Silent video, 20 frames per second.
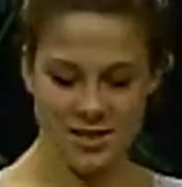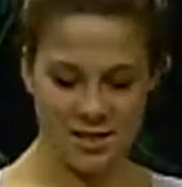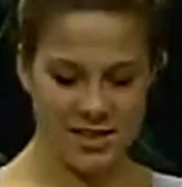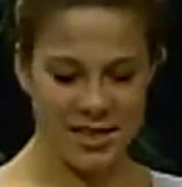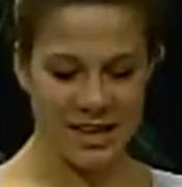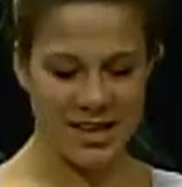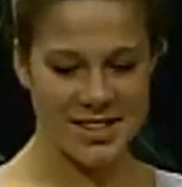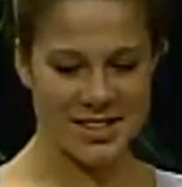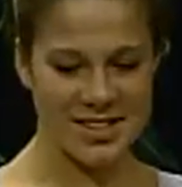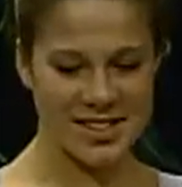
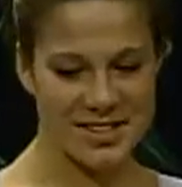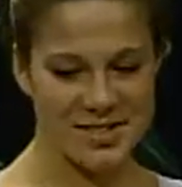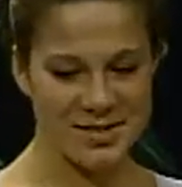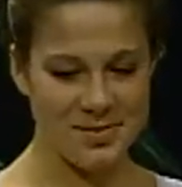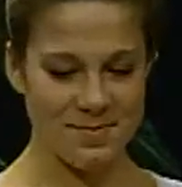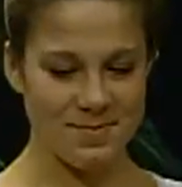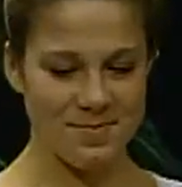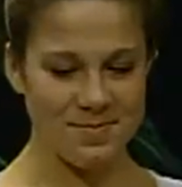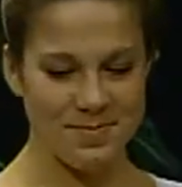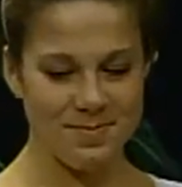that's
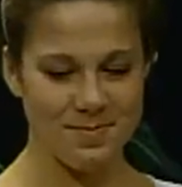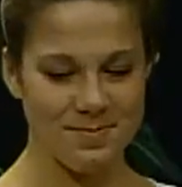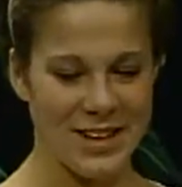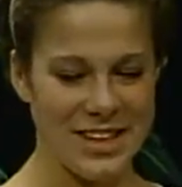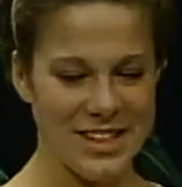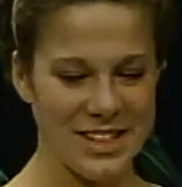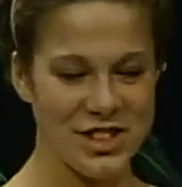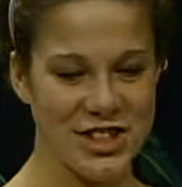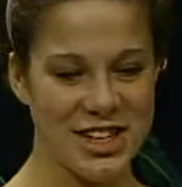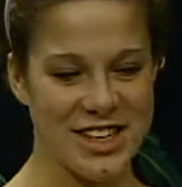my
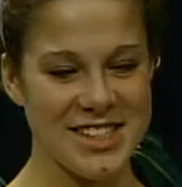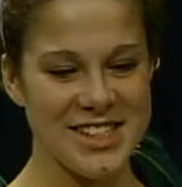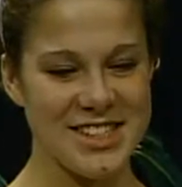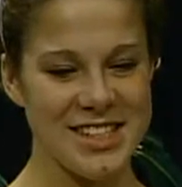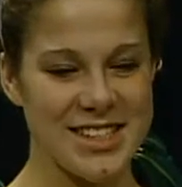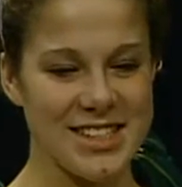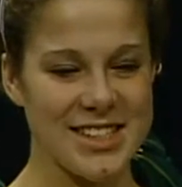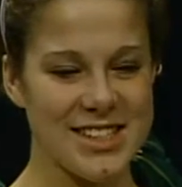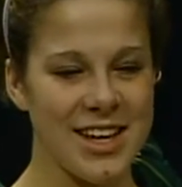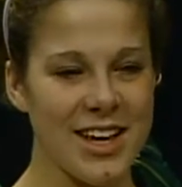gist
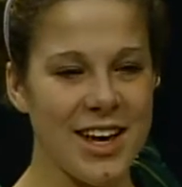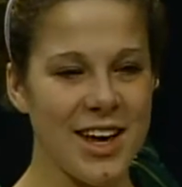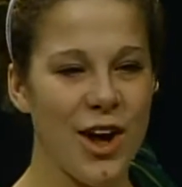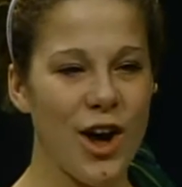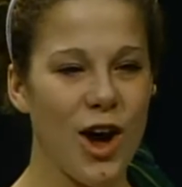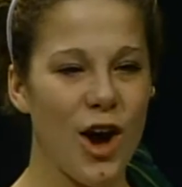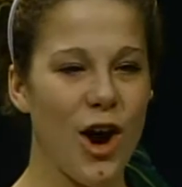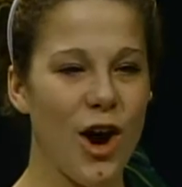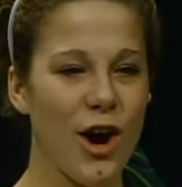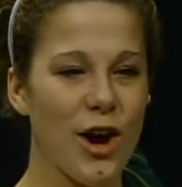it's
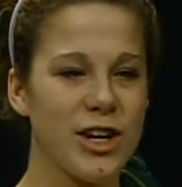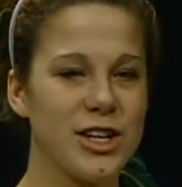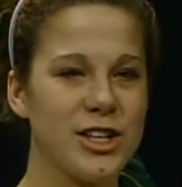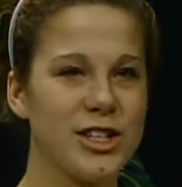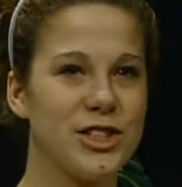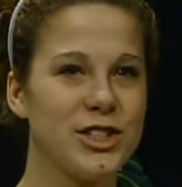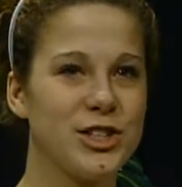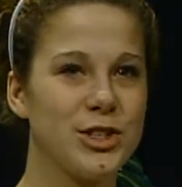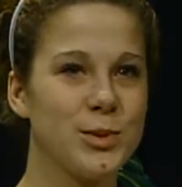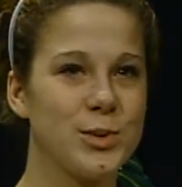
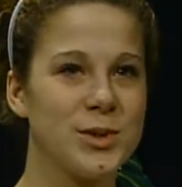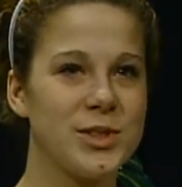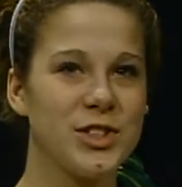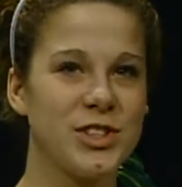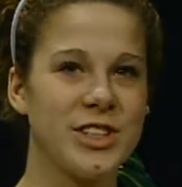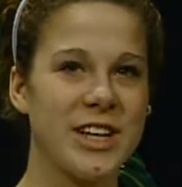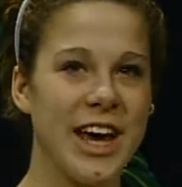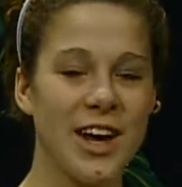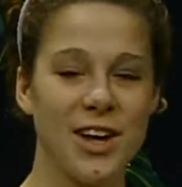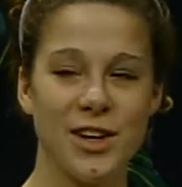hard to
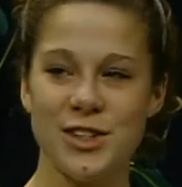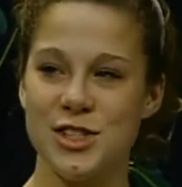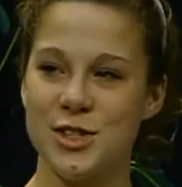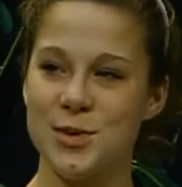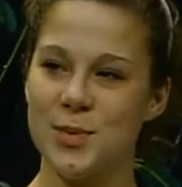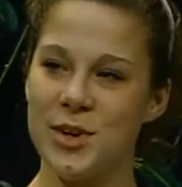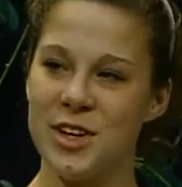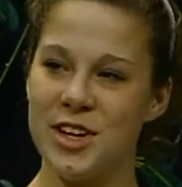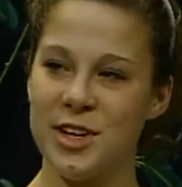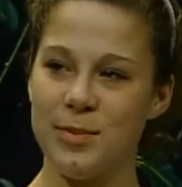tell
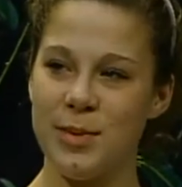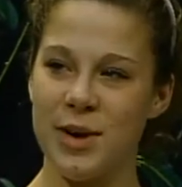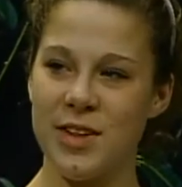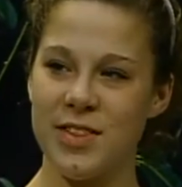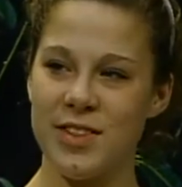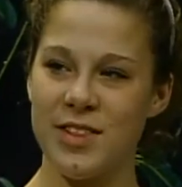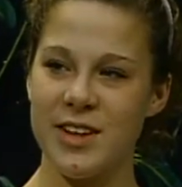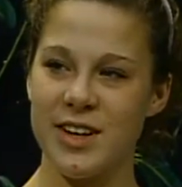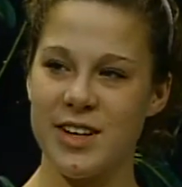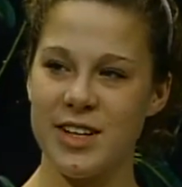someone
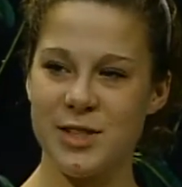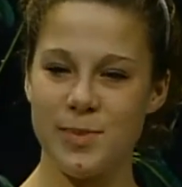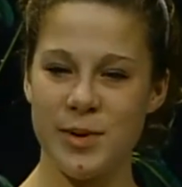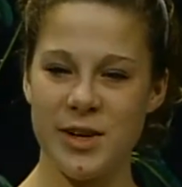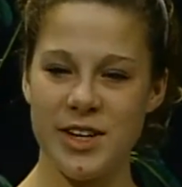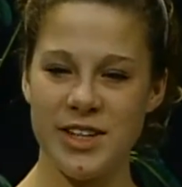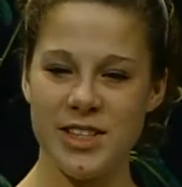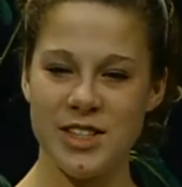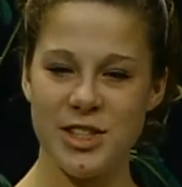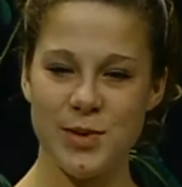about the
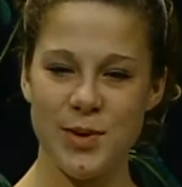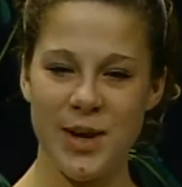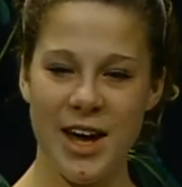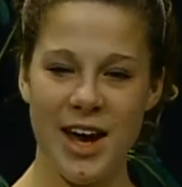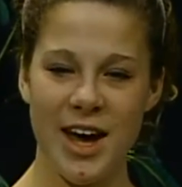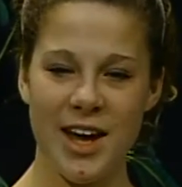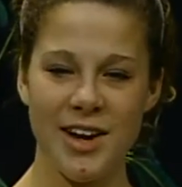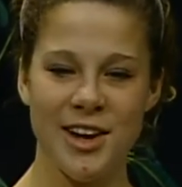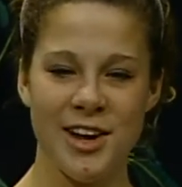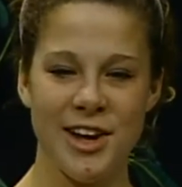experience you
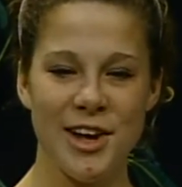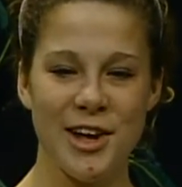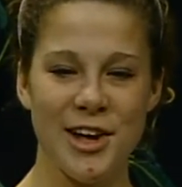had.